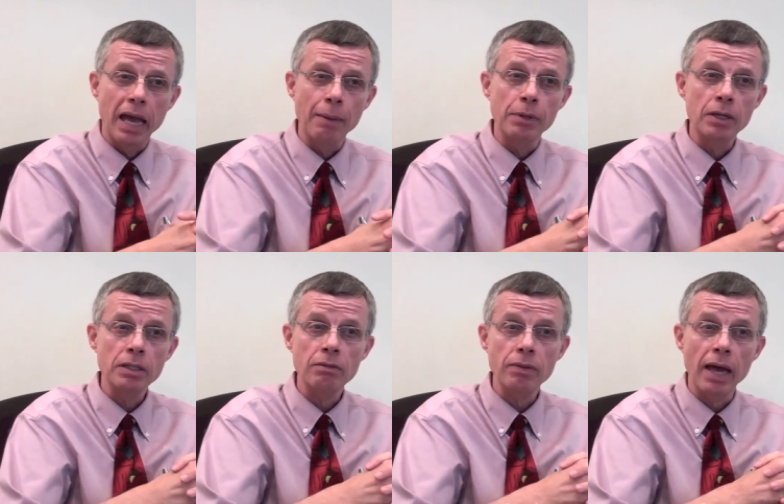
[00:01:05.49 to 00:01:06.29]
And
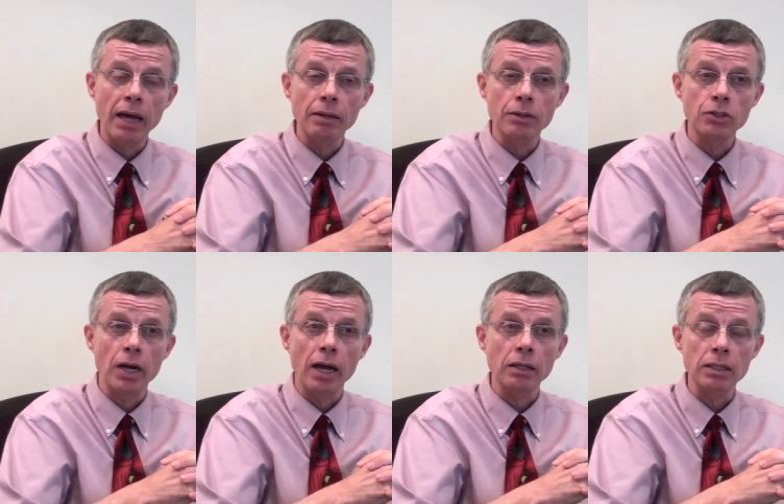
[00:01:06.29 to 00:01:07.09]
because of that, the
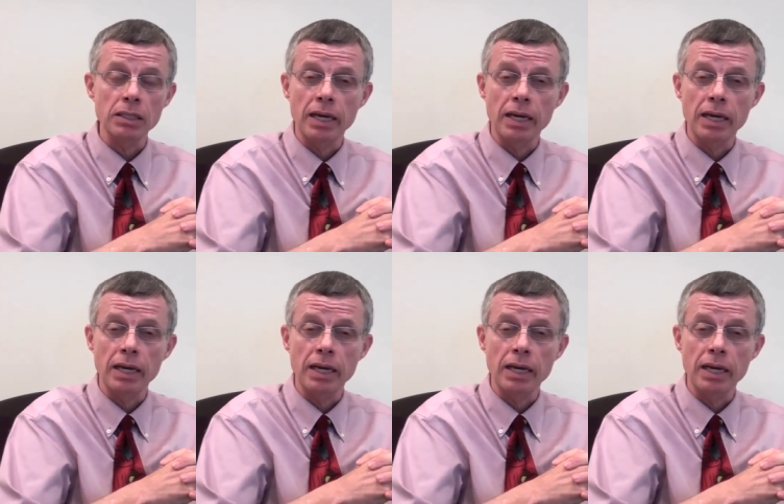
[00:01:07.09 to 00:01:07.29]
child is